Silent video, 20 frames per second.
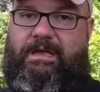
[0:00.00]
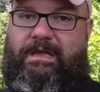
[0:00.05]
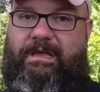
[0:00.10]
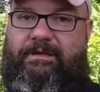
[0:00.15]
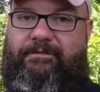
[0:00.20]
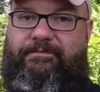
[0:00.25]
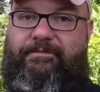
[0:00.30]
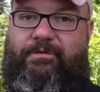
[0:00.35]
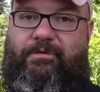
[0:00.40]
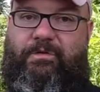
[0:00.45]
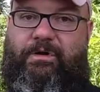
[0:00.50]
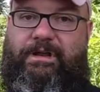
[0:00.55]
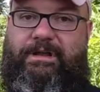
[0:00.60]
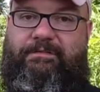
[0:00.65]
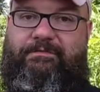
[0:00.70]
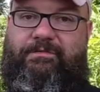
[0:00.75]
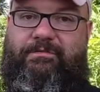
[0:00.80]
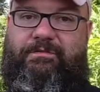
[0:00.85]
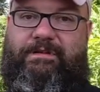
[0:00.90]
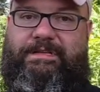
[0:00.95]
If for
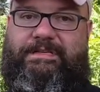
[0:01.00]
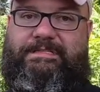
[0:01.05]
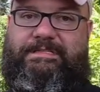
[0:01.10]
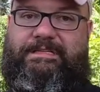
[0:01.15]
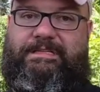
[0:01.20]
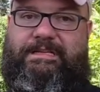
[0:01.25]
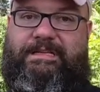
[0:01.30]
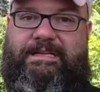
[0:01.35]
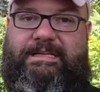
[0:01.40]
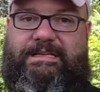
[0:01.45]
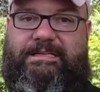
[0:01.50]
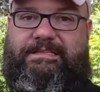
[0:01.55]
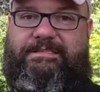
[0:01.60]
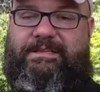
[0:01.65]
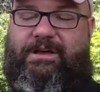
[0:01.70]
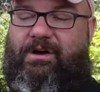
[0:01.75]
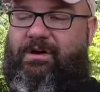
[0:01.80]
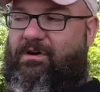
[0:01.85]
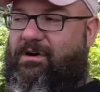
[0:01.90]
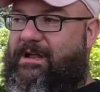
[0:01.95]
whatever reason his
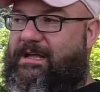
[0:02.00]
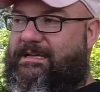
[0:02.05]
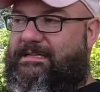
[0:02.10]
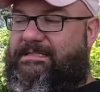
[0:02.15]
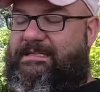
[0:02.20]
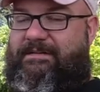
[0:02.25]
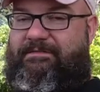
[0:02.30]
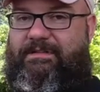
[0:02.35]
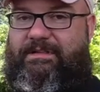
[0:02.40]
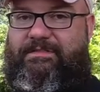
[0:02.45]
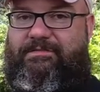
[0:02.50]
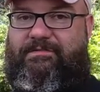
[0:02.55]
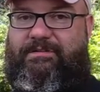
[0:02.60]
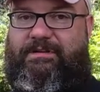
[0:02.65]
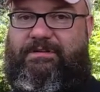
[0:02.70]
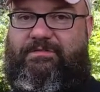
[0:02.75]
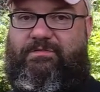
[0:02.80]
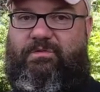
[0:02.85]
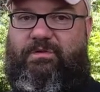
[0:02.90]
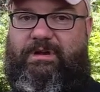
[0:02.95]
RX
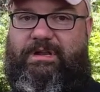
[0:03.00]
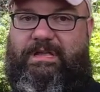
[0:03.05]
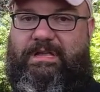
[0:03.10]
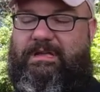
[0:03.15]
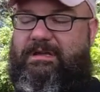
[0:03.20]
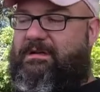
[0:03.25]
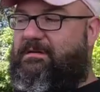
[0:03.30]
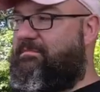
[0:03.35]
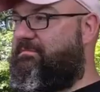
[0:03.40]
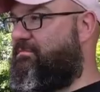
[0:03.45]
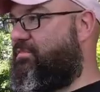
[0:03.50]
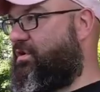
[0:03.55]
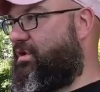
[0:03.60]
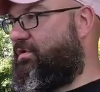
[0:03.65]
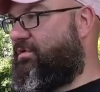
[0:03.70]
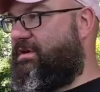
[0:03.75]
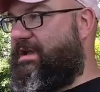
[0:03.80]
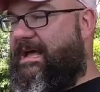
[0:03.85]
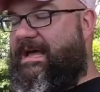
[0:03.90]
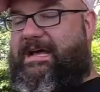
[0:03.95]
7320
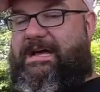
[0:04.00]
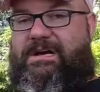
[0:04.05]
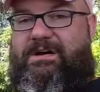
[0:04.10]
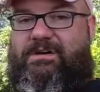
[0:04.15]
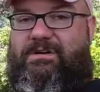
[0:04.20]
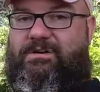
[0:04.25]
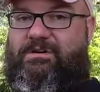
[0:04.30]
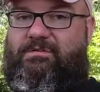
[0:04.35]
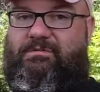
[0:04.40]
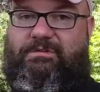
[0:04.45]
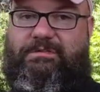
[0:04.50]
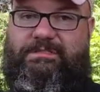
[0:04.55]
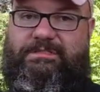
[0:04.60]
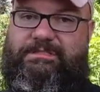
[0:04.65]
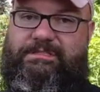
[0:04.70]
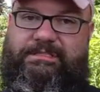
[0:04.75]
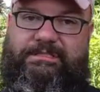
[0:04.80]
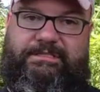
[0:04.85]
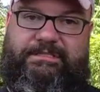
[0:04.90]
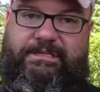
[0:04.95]
broke down or was
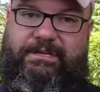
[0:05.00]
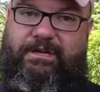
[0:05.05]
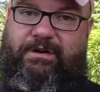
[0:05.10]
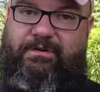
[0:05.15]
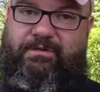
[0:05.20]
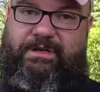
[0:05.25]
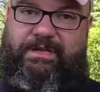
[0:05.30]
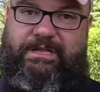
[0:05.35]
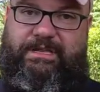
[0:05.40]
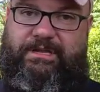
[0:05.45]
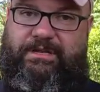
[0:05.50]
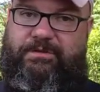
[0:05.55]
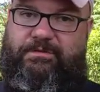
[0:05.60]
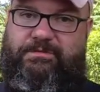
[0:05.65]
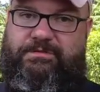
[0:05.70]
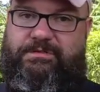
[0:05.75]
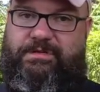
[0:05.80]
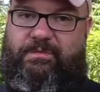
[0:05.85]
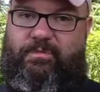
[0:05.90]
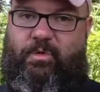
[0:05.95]
just you know in
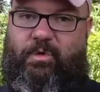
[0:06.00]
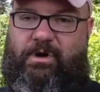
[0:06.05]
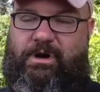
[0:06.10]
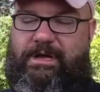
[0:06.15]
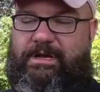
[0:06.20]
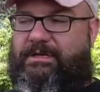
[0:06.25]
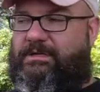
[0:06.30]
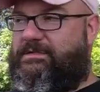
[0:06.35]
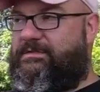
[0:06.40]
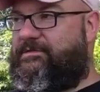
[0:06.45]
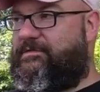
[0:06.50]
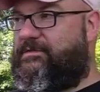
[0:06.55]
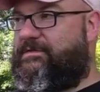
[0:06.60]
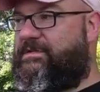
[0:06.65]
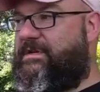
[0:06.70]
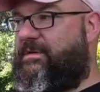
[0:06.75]
use somewhere else for